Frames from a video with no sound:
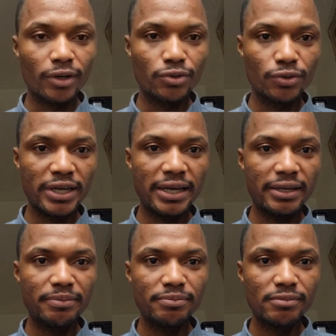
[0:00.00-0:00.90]

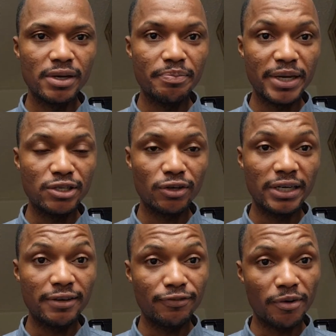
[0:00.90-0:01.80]
Today, based on the
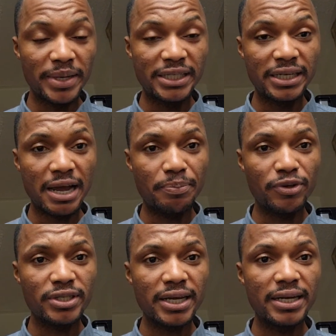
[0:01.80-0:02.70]
information I
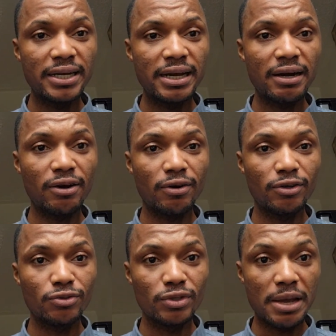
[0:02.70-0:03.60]
posted earlier
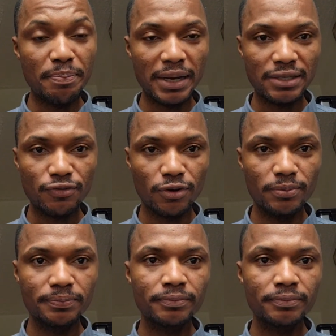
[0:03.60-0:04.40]
onto the platform,